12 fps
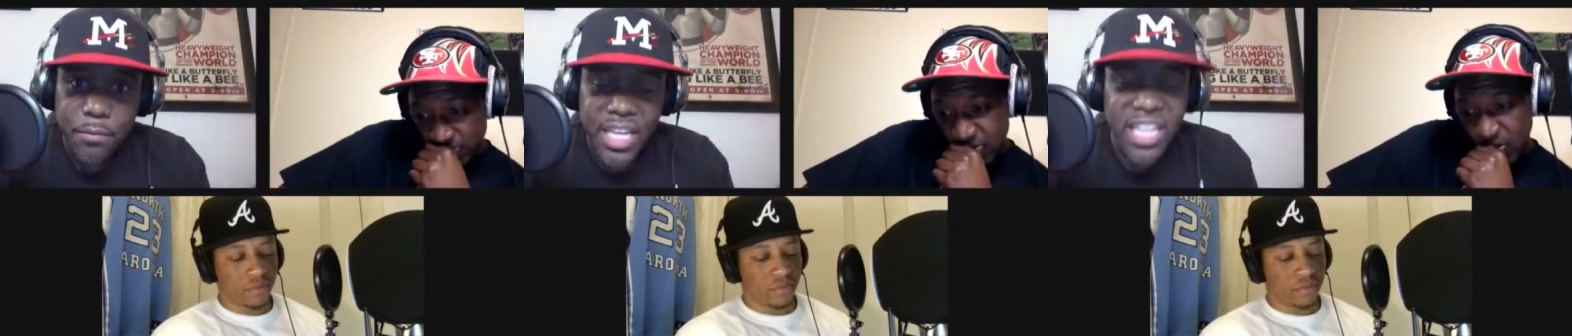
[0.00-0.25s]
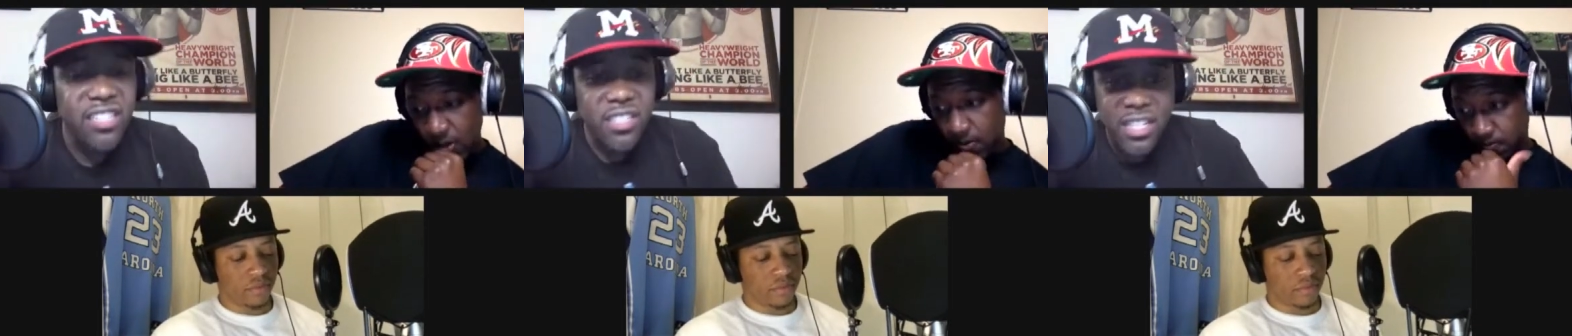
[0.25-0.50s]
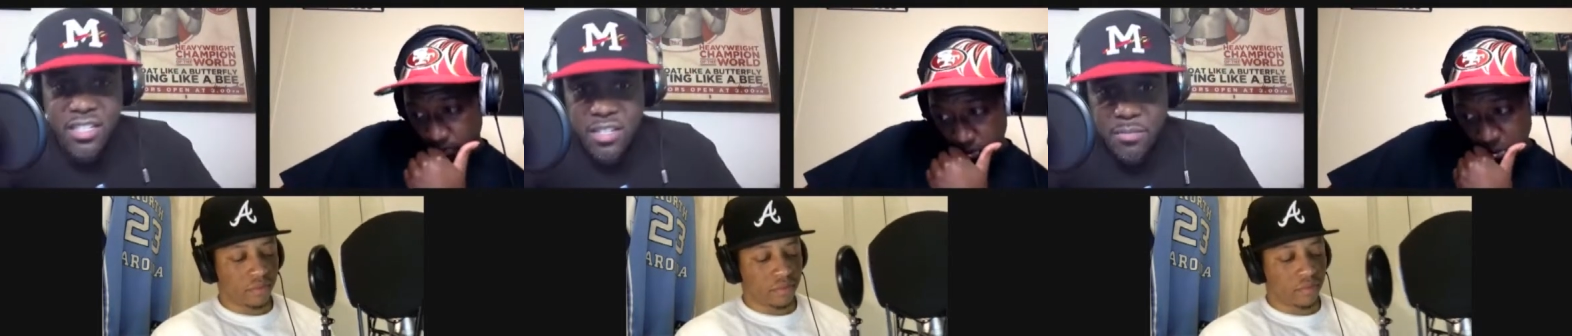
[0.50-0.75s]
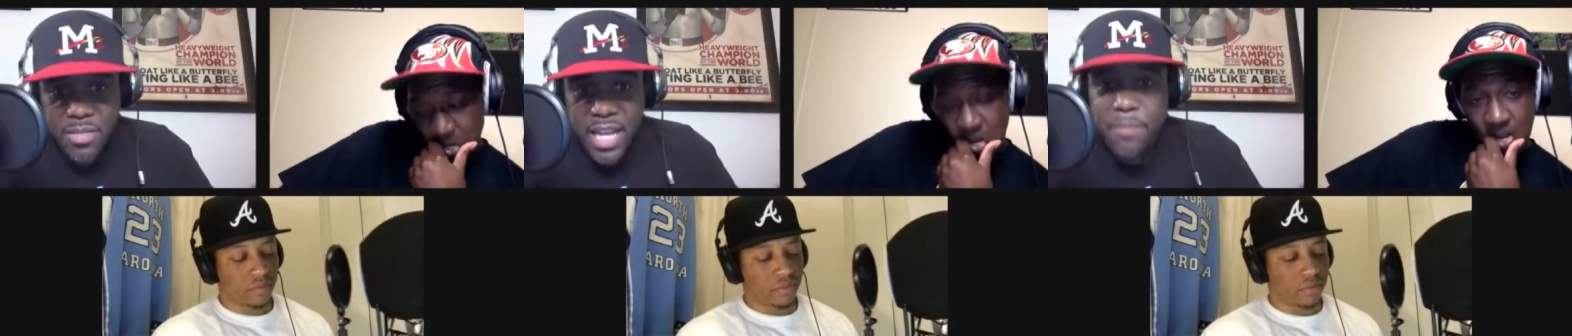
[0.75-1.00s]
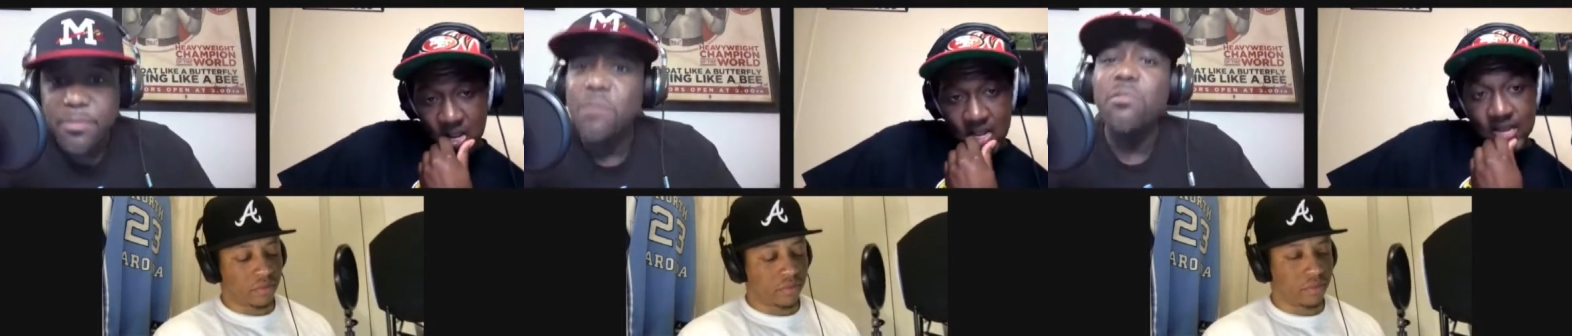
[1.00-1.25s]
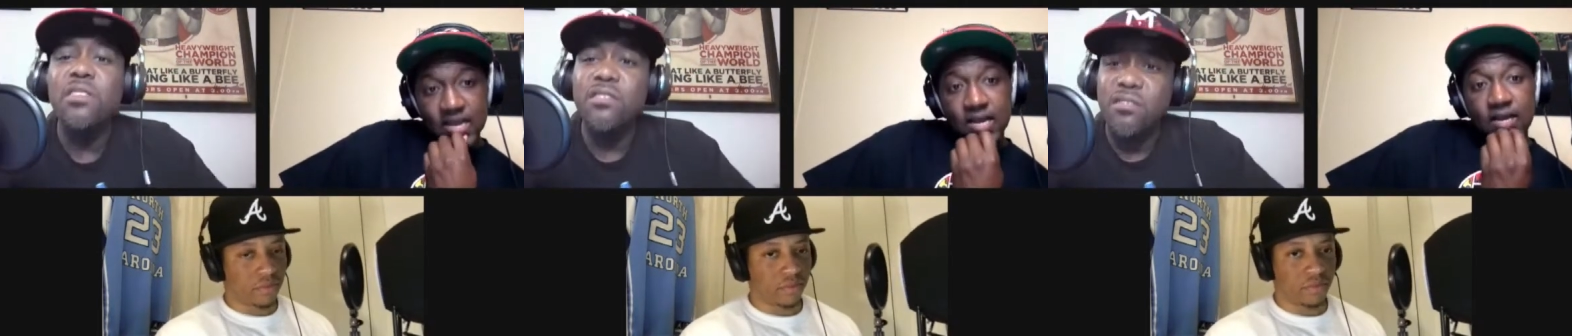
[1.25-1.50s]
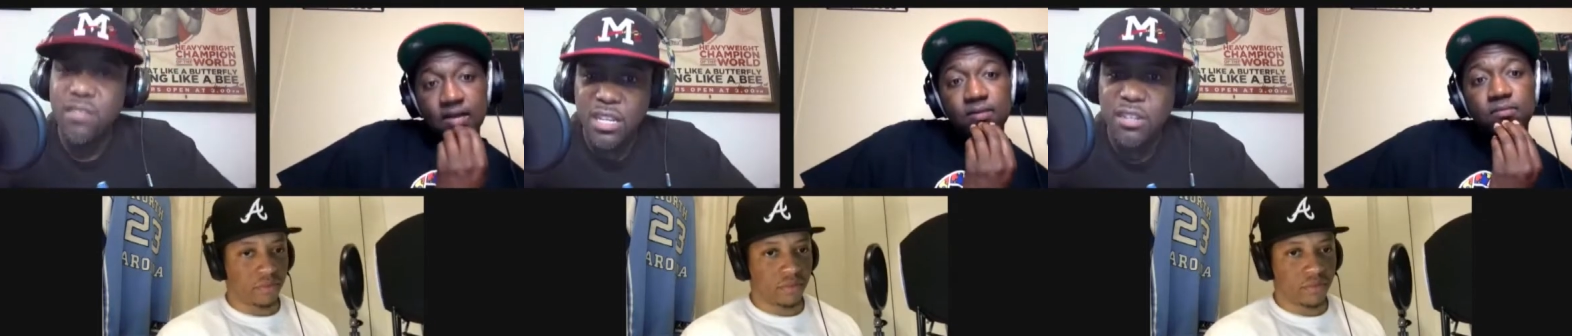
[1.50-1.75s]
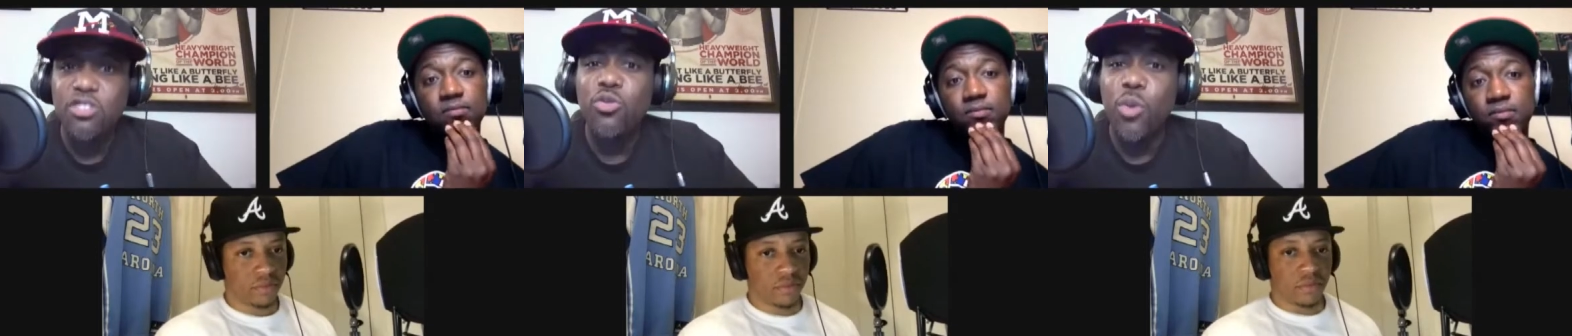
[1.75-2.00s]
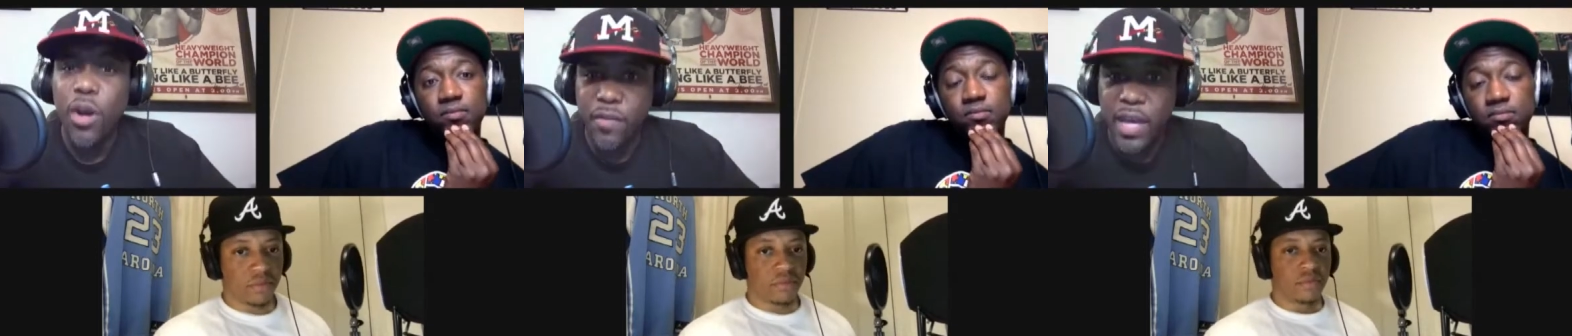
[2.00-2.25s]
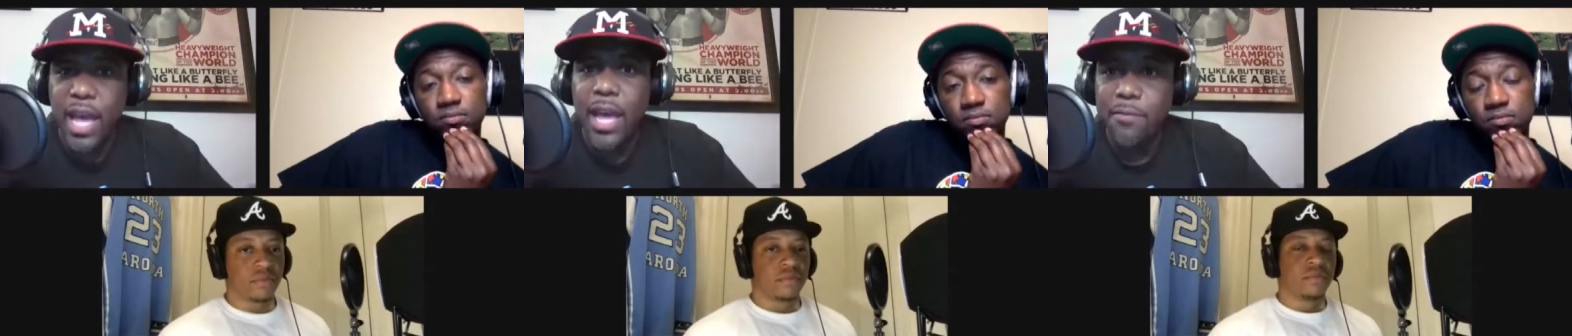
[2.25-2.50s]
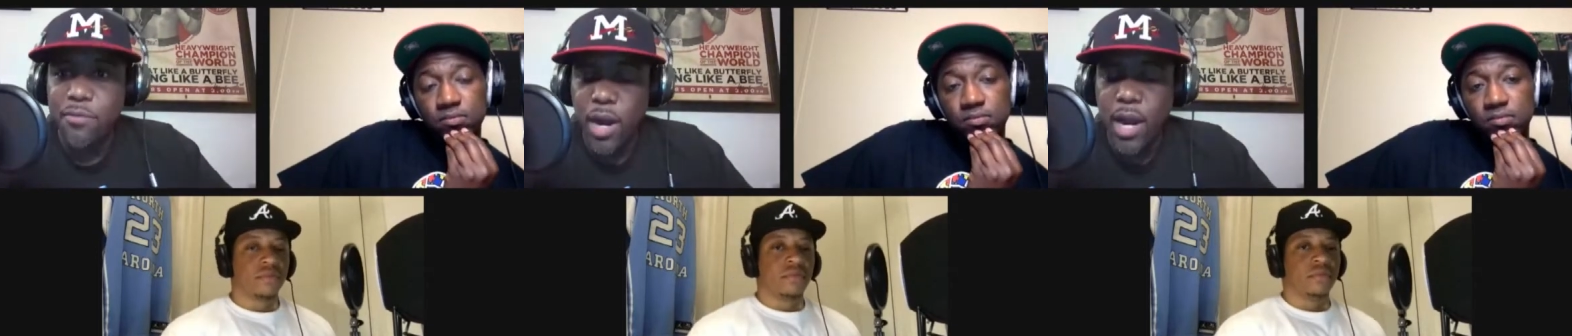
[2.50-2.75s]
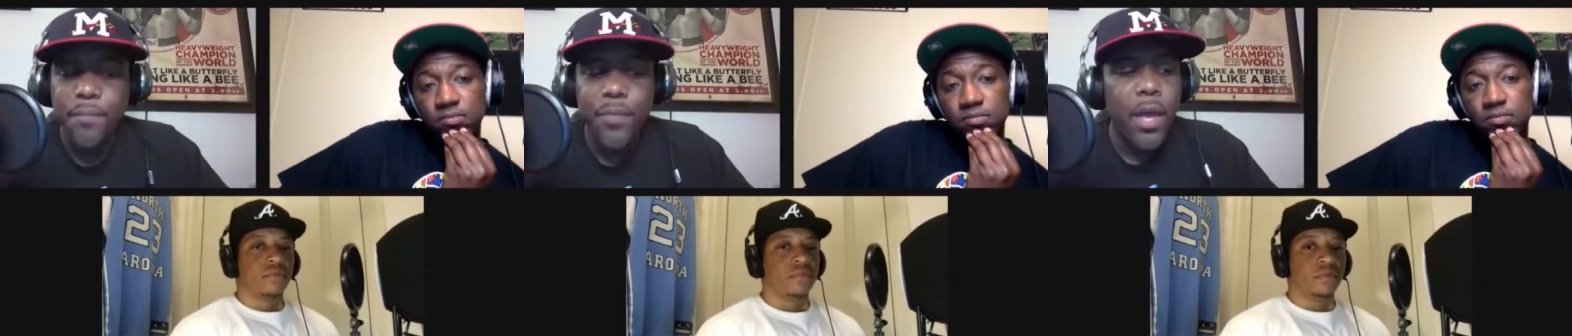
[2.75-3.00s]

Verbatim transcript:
Speaker 1: he sits sometimes. He misses ten to twelve games, right?